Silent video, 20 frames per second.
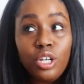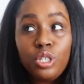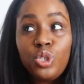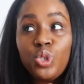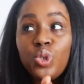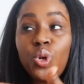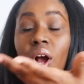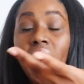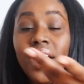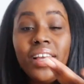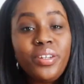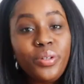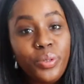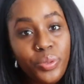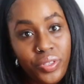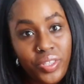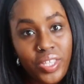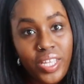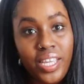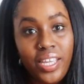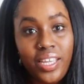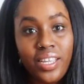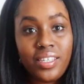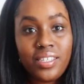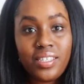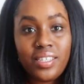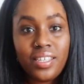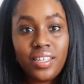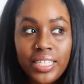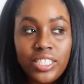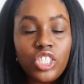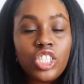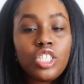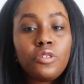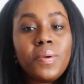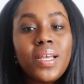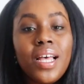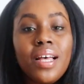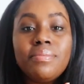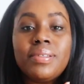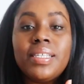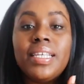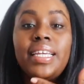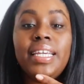try new things. It just becomes